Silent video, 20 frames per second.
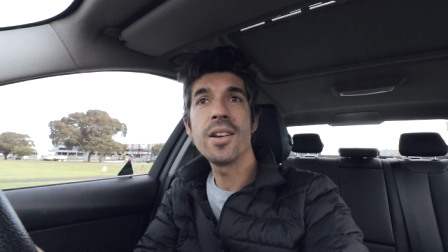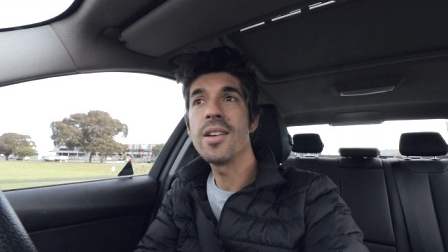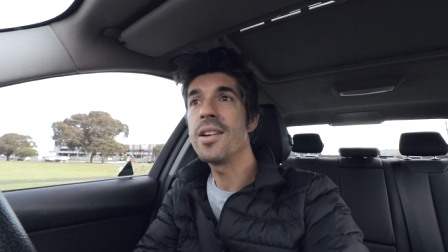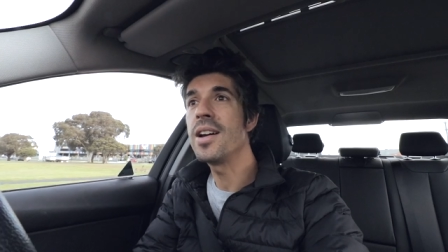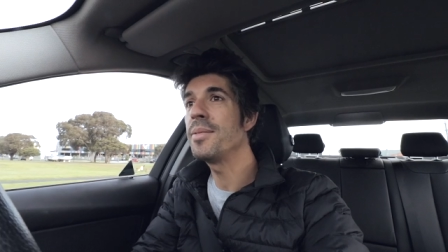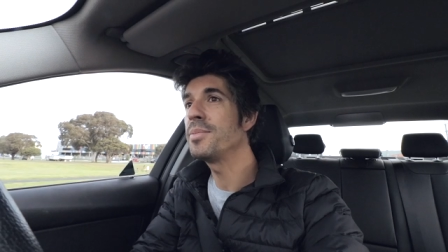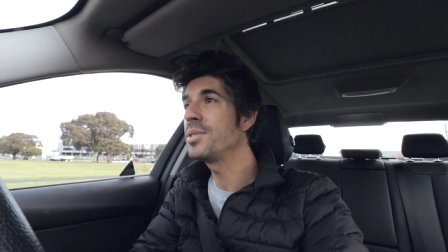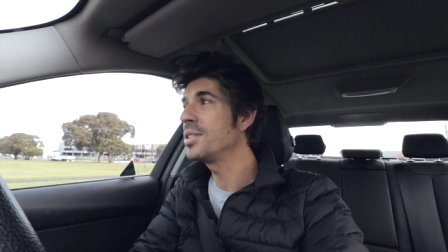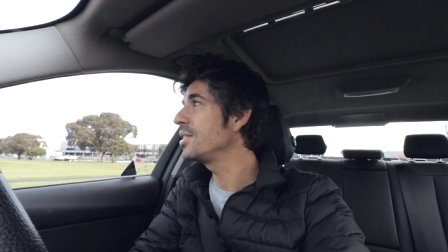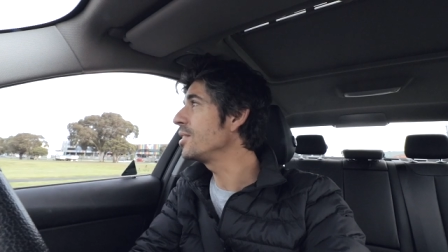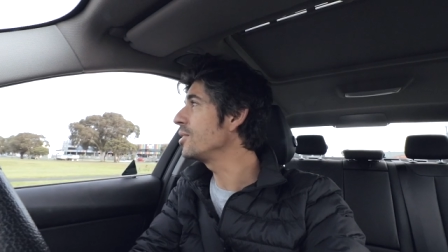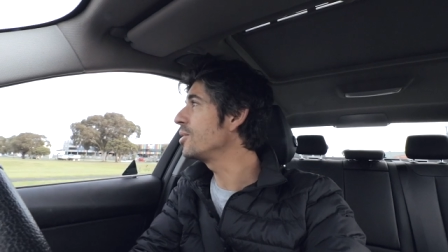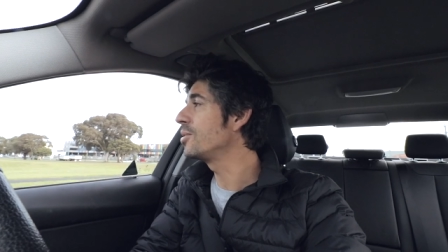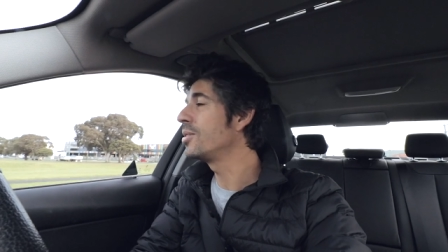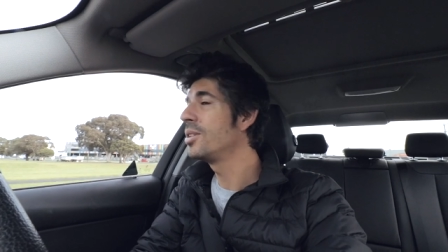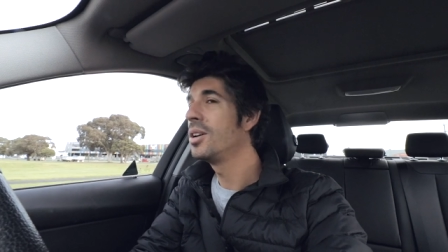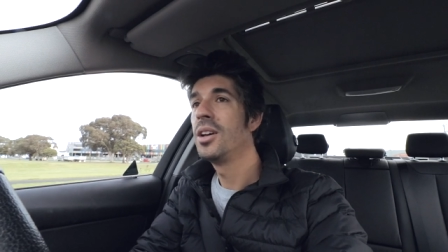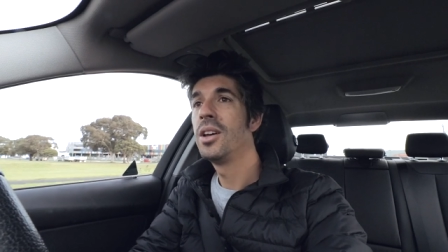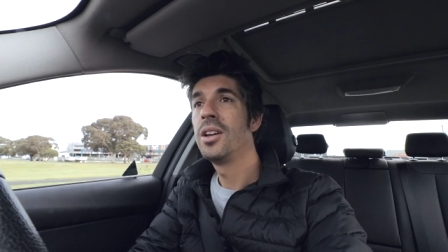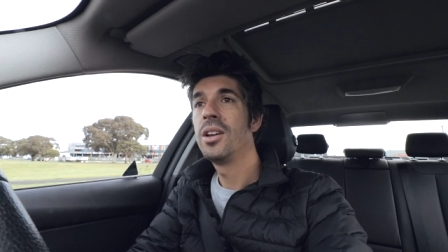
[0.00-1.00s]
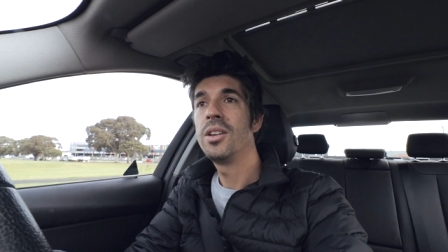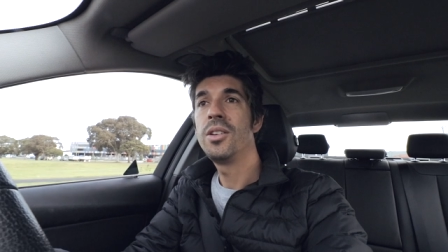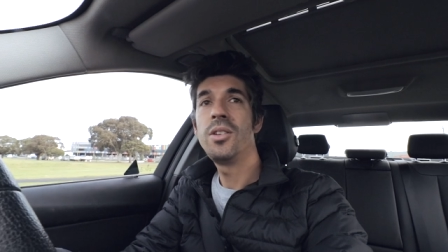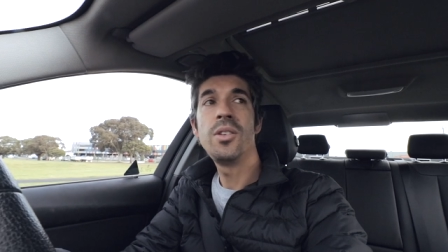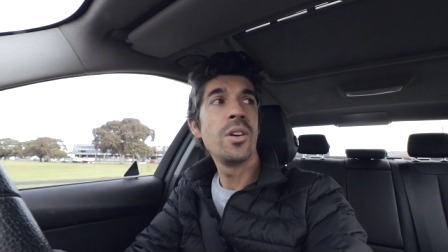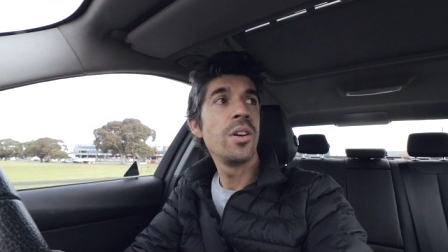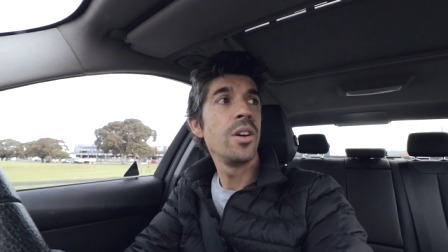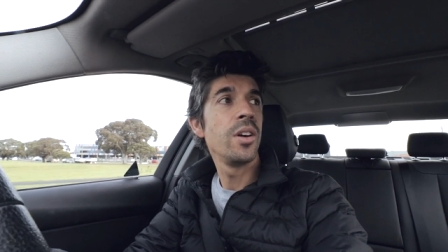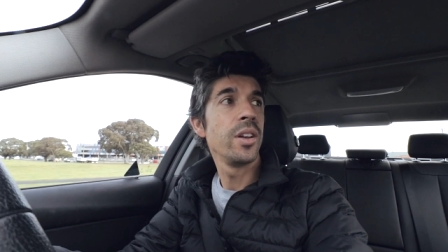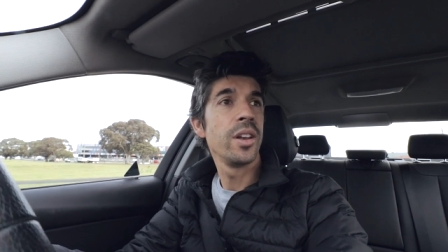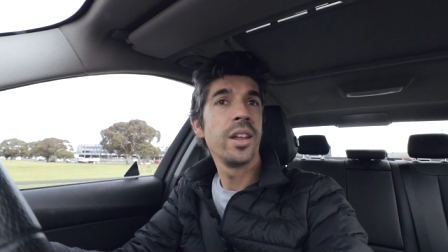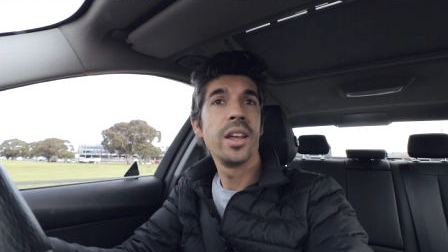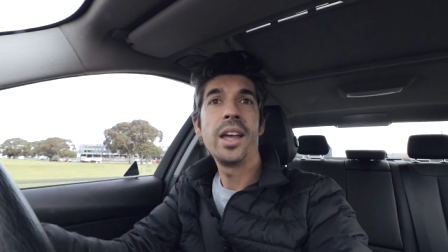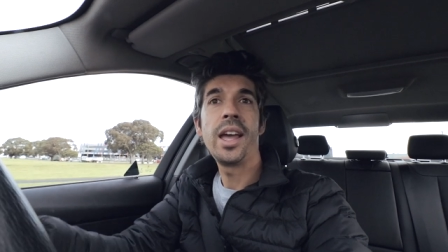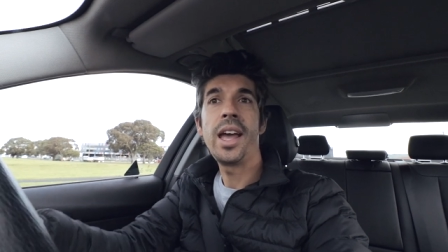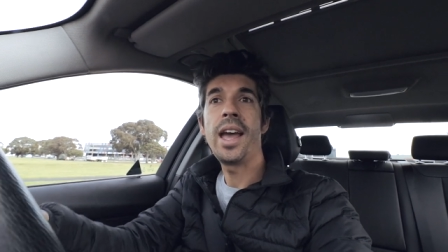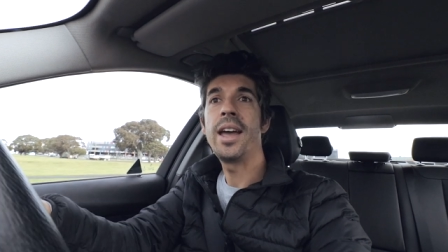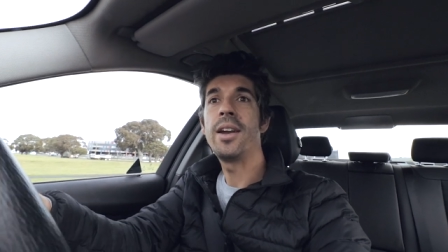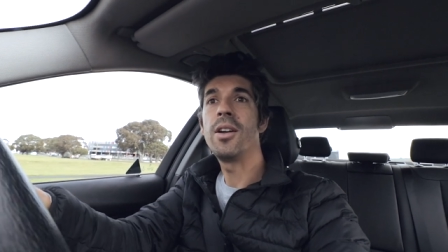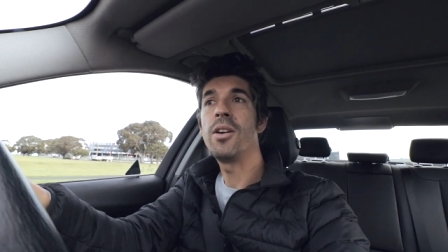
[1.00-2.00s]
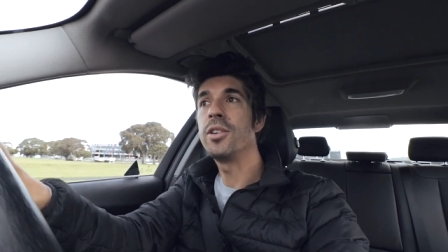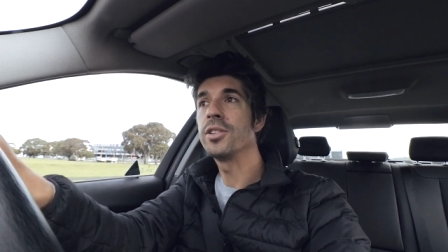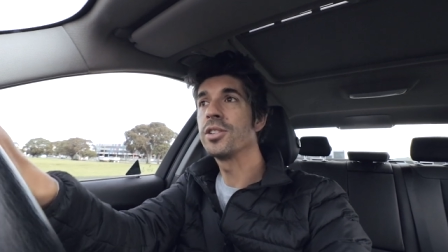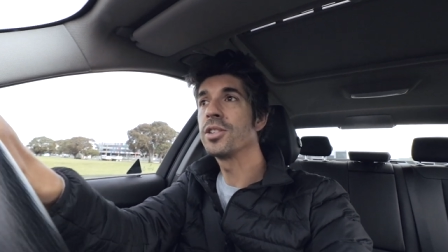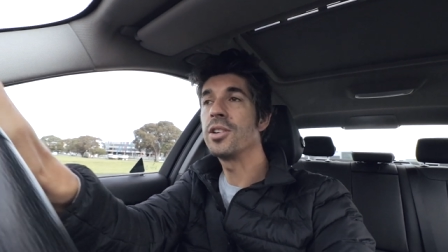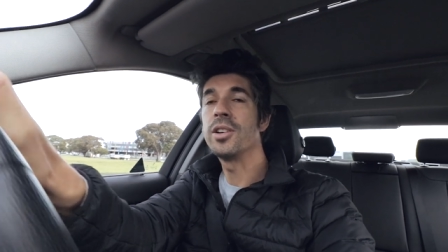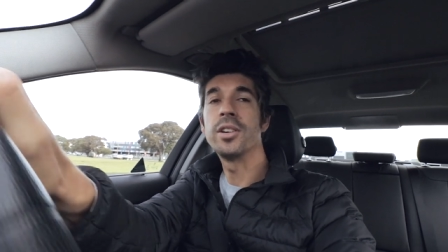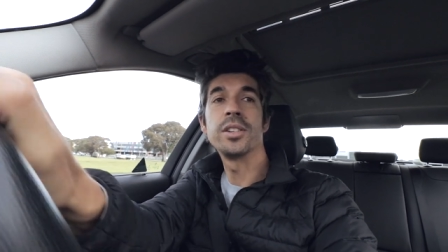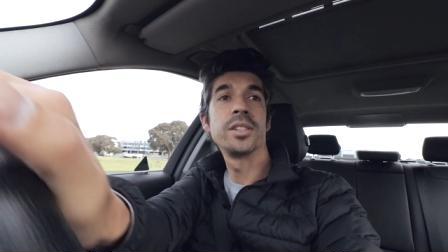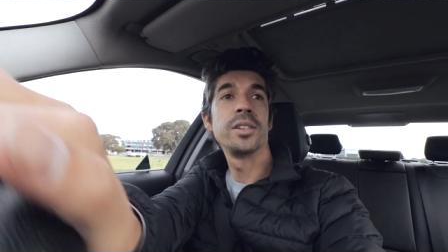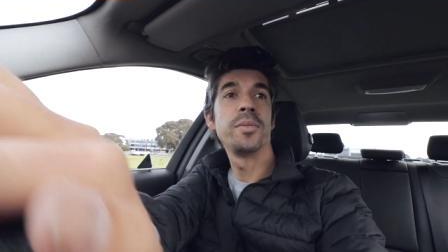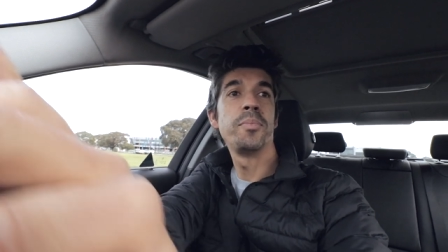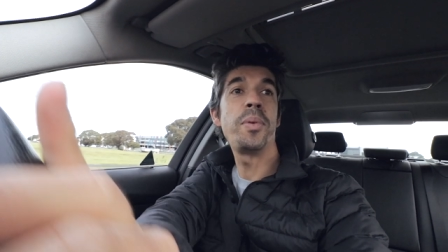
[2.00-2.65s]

and I am still not at Oshkosh.